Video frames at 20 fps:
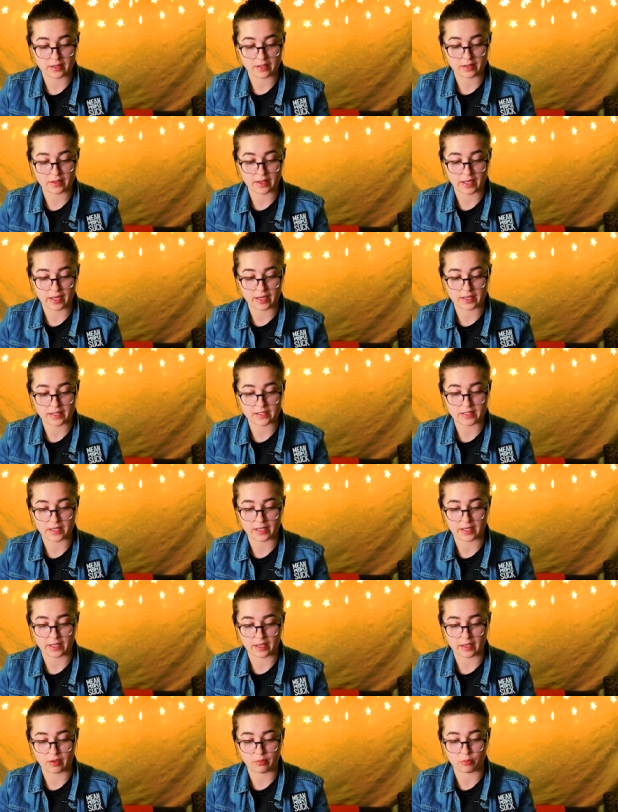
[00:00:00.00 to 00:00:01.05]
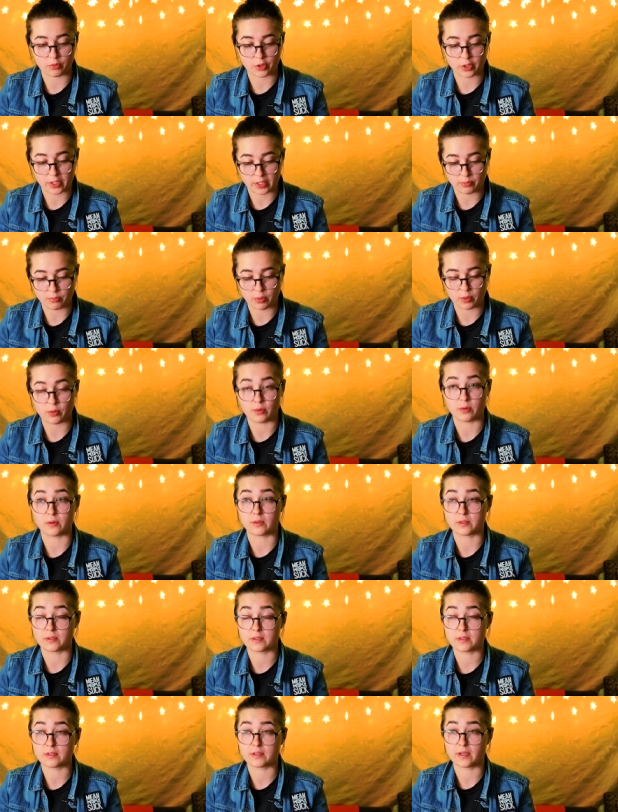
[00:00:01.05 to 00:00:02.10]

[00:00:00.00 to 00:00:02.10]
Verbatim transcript: that is like a really bold,